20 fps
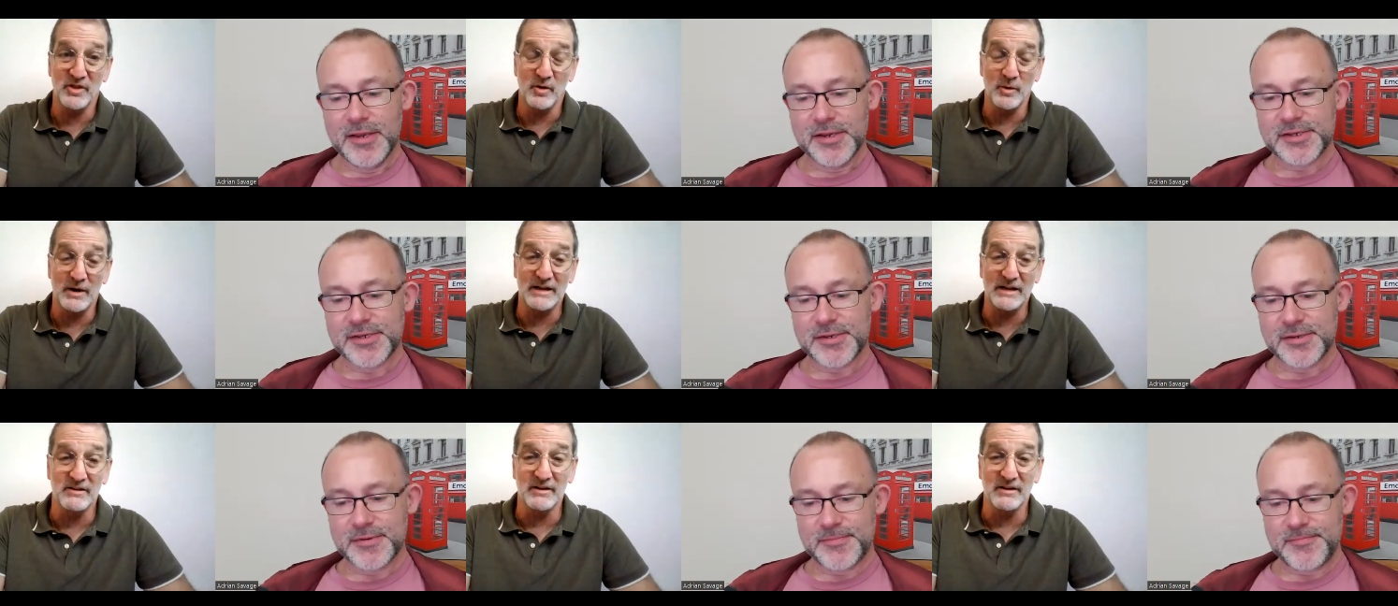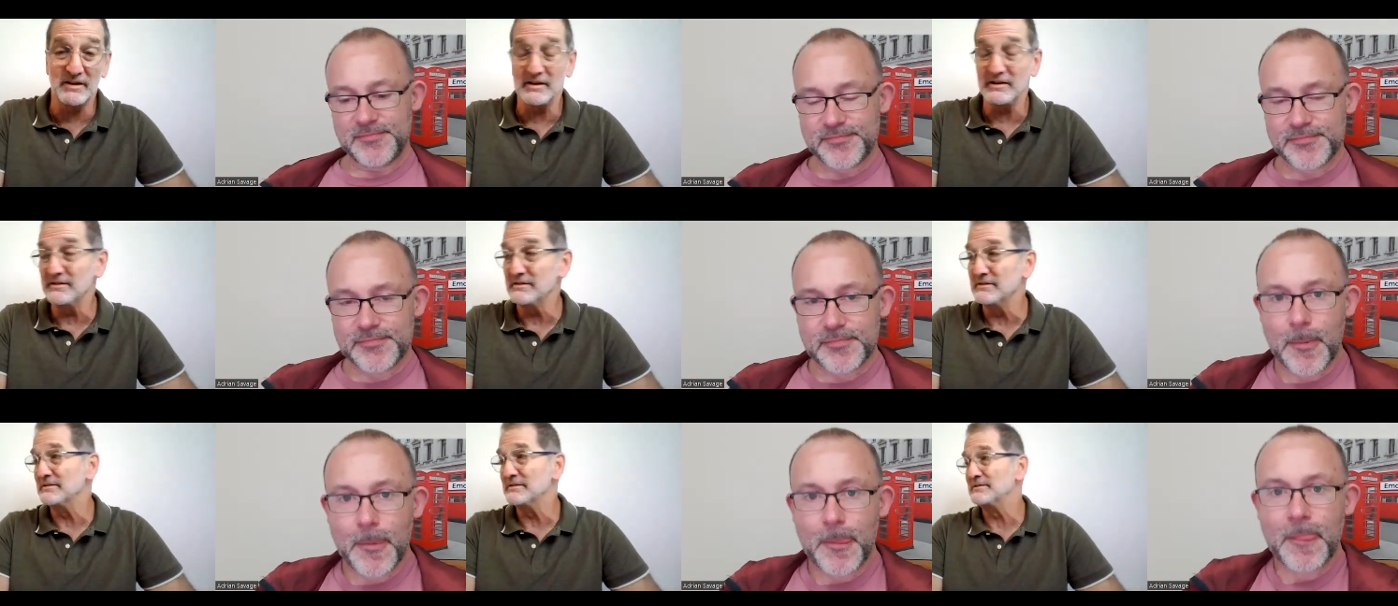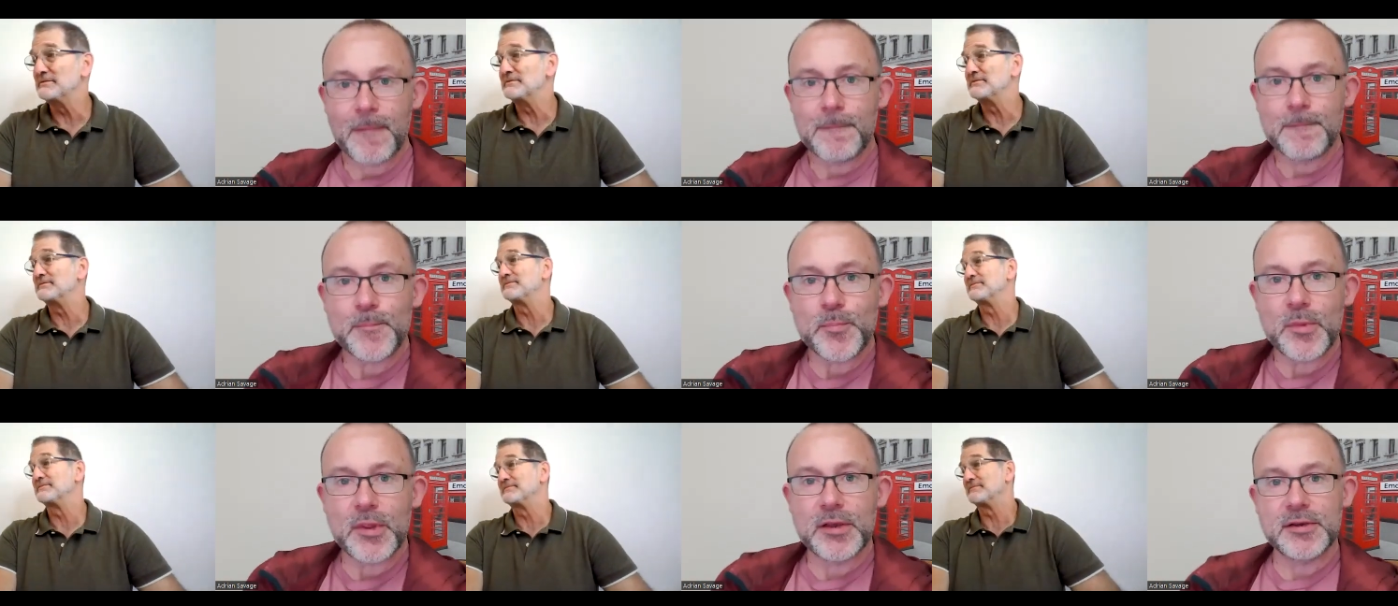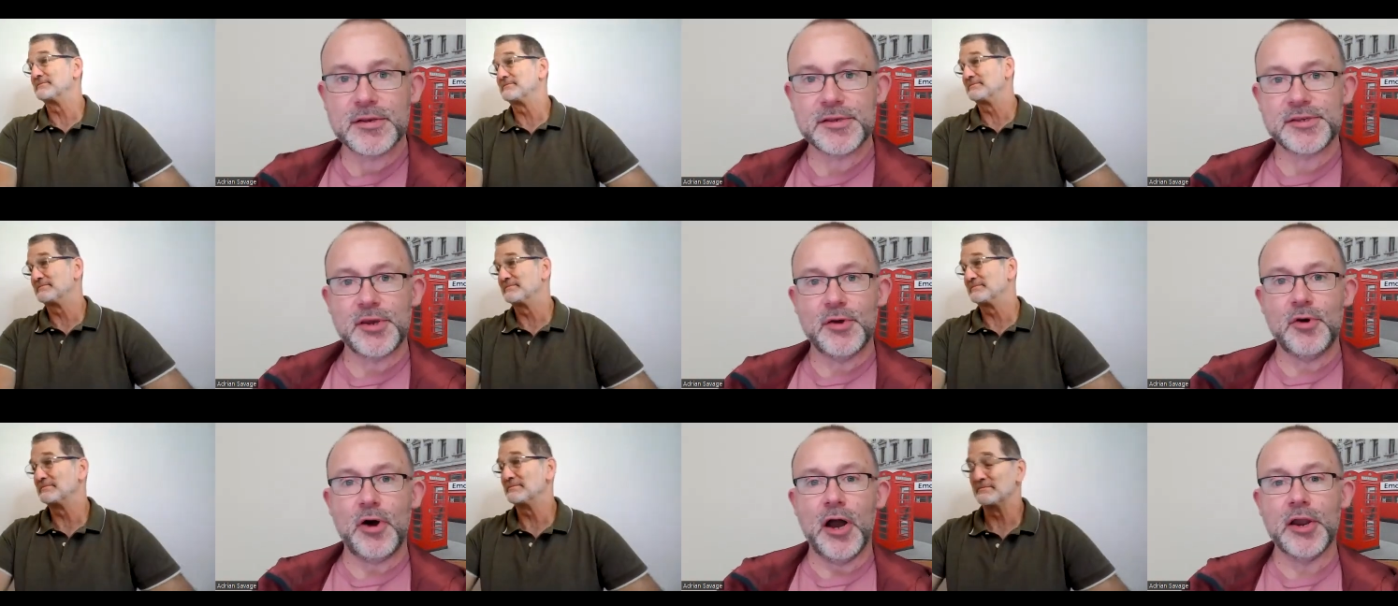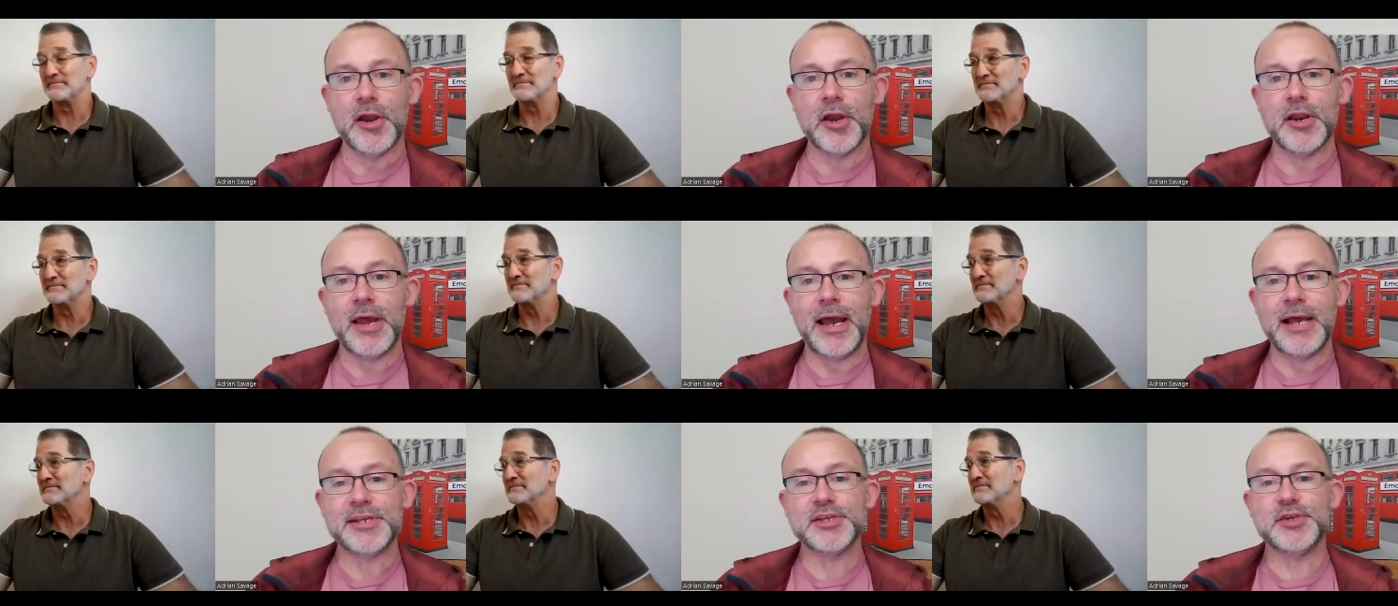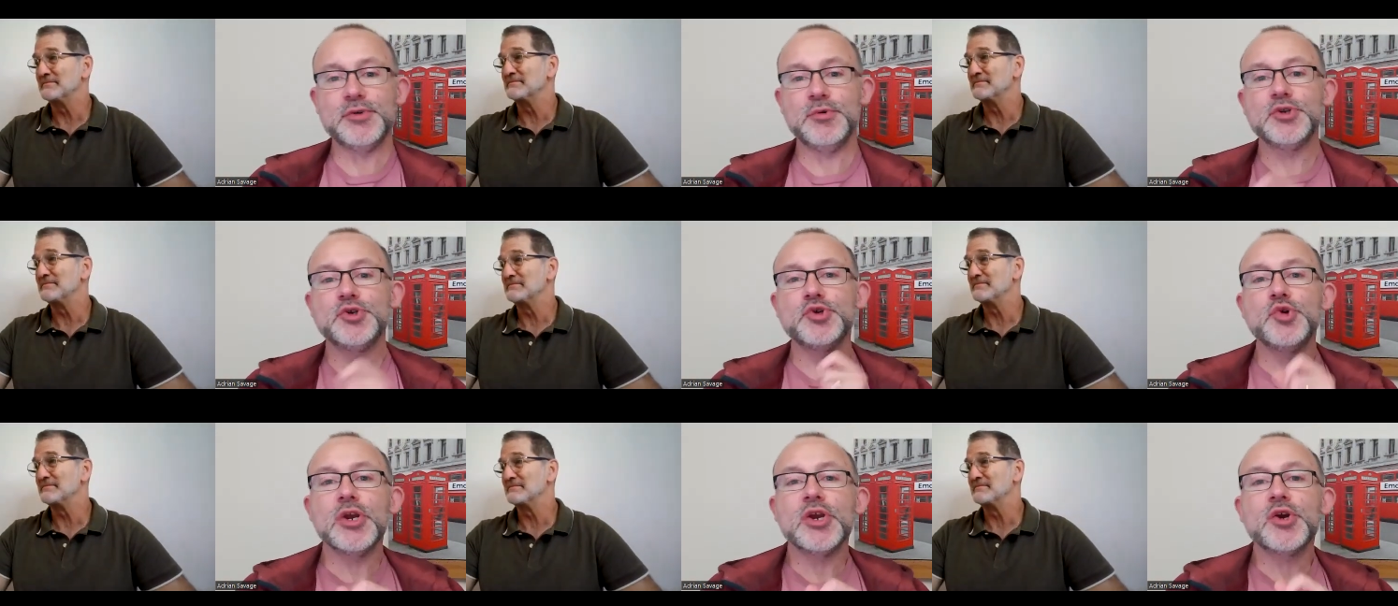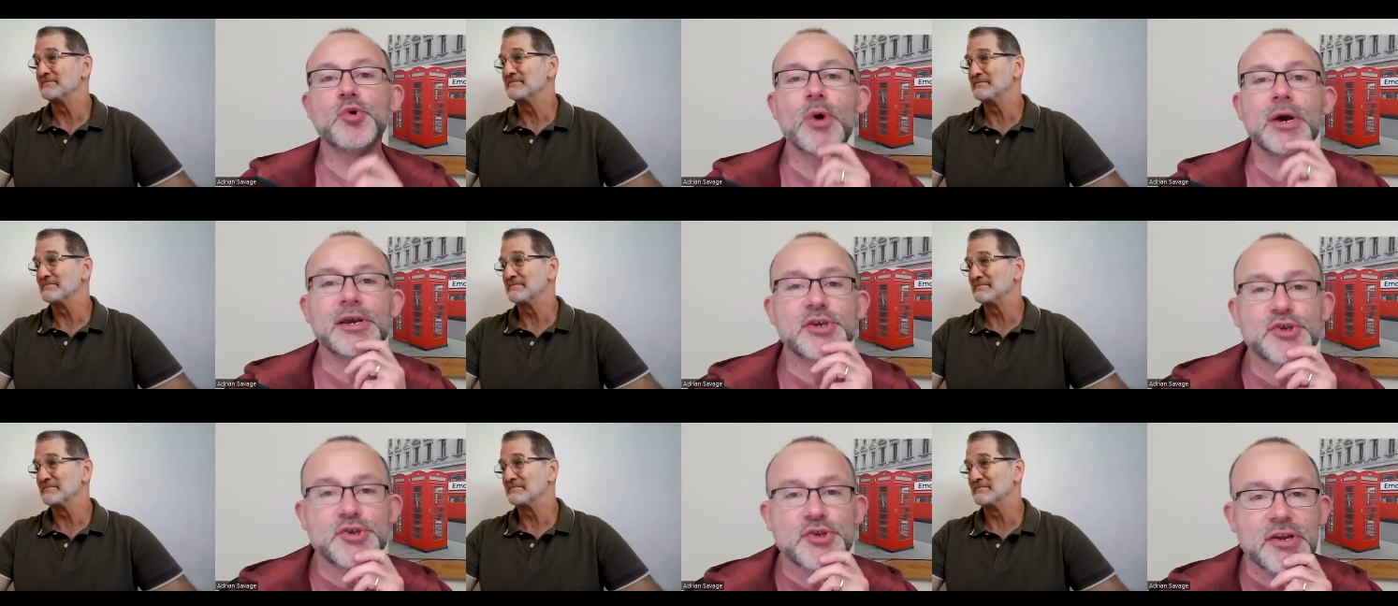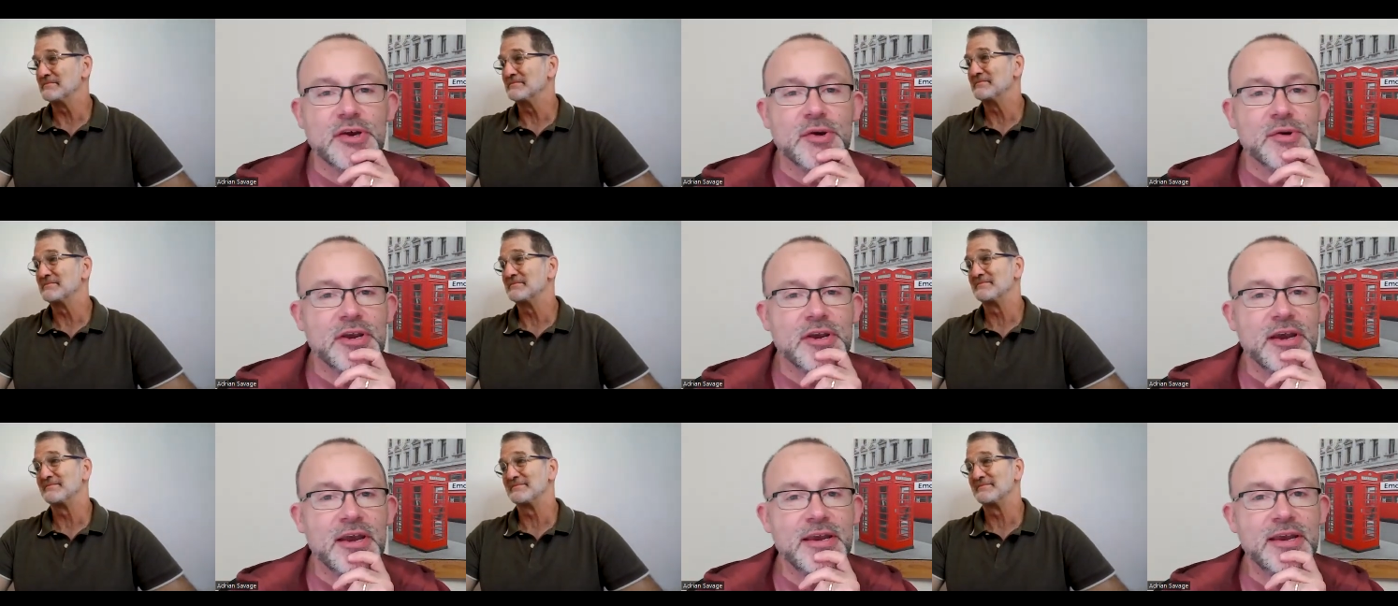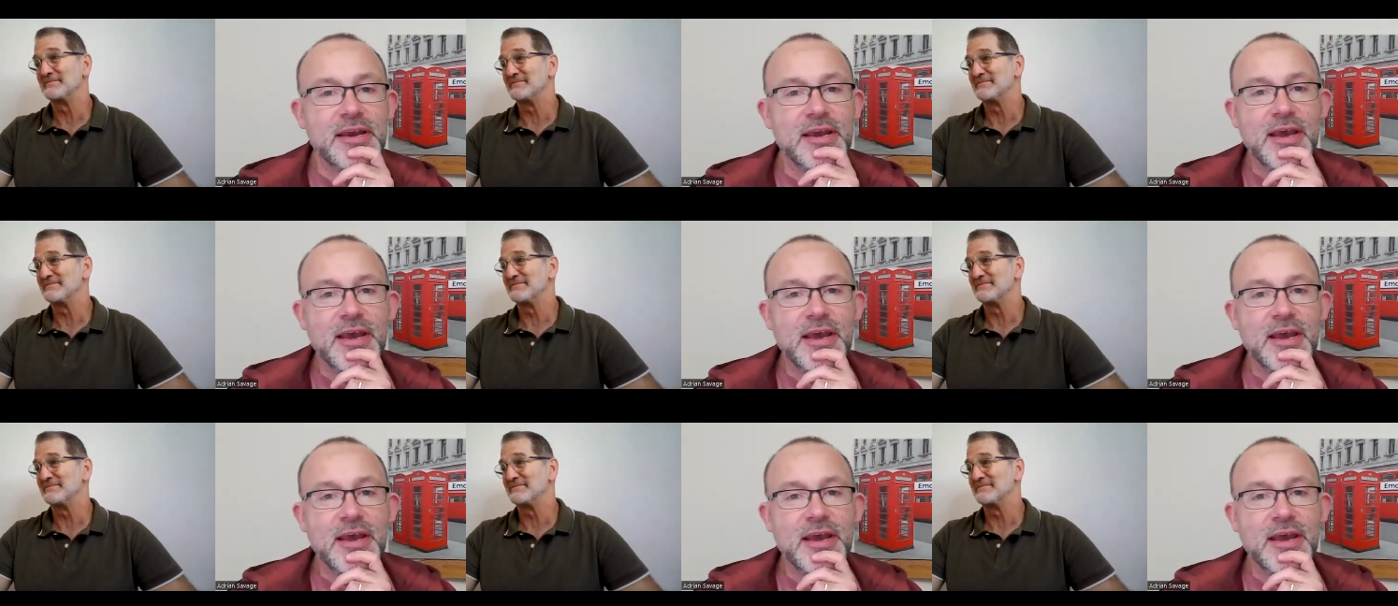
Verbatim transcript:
Speaker 1: doing the right thing? So I'm going to ask you a trick question, okay?